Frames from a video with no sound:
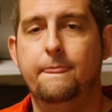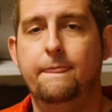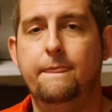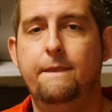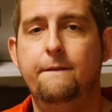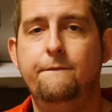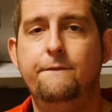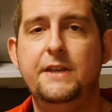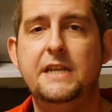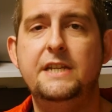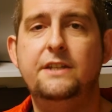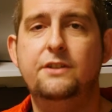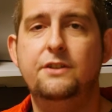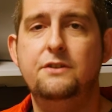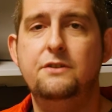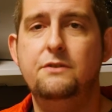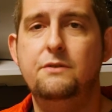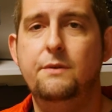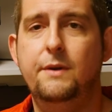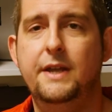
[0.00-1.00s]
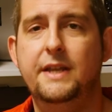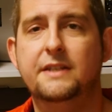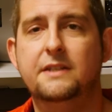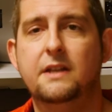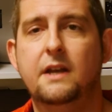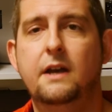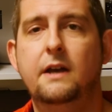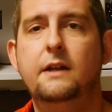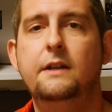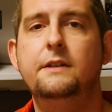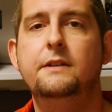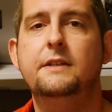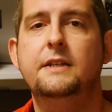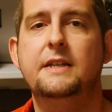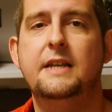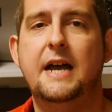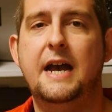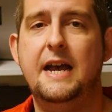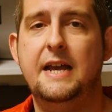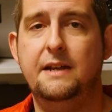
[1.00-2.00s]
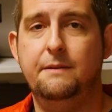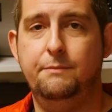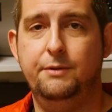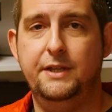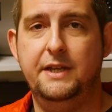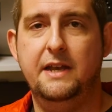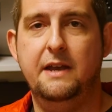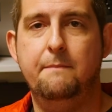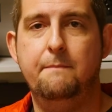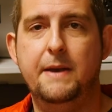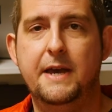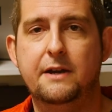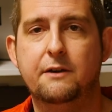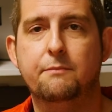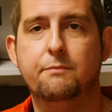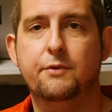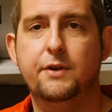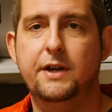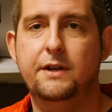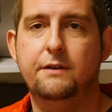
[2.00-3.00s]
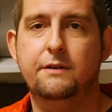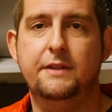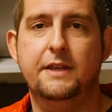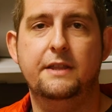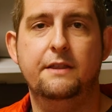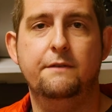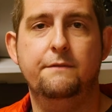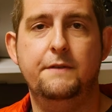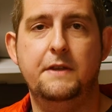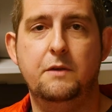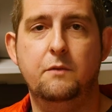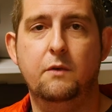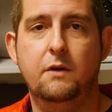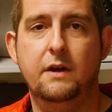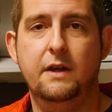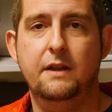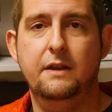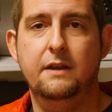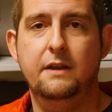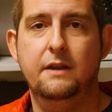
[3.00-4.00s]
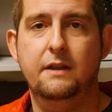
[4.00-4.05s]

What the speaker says: The V2 is undeniably a better printer than the V1.